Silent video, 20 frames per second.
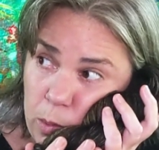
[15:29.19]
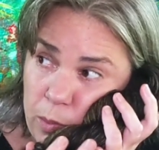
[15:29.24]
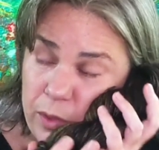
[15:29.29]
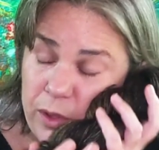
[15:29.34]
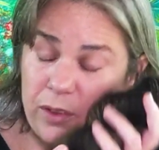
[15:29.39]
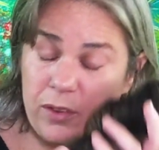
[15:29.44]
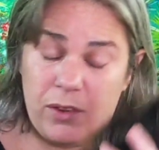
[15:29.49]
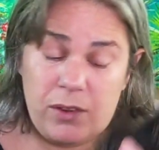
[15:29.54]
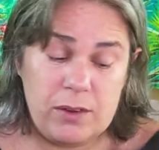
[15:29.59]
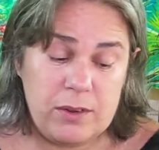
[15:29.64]

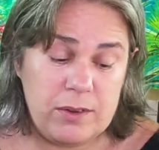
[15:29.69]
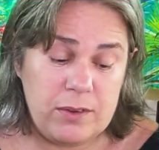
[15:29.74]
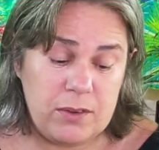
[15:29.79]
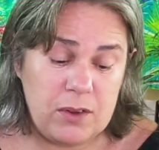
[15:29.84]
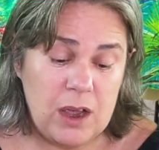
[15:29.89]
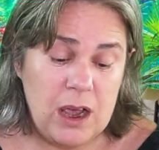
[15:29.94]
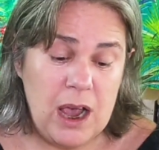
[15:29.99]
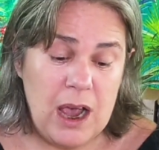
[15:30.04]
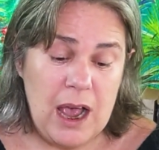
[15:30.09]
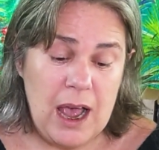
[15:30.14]
this
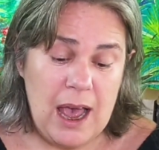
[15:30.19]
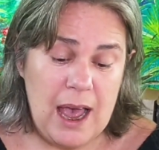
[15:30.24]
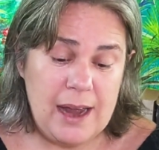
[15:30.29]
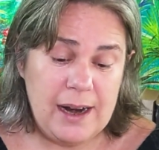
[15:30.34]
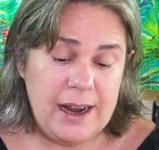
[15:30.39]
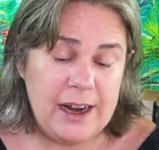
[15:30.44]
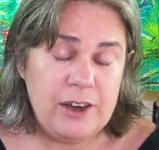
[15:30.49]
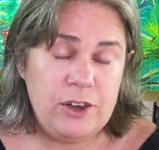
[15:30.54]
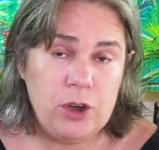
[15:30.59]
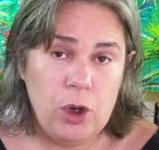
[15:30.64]
is,
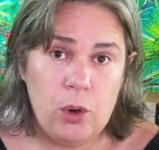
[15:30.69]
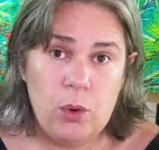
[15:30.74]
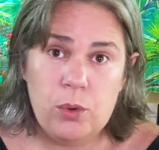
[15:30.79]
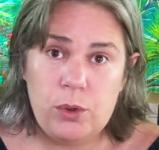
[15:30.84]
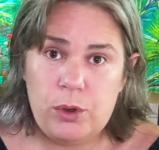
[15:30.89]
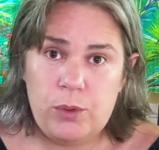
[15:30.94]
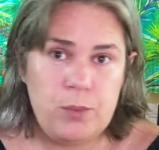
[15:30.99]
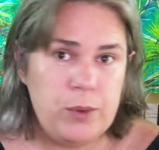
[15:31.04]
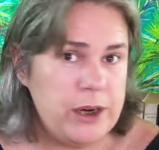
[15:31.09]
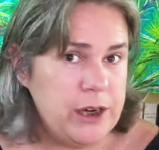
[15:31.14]
and
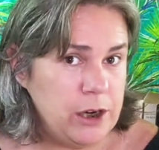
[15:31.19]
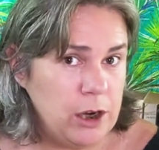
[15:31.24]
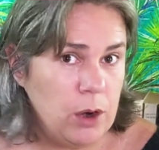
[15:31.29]
we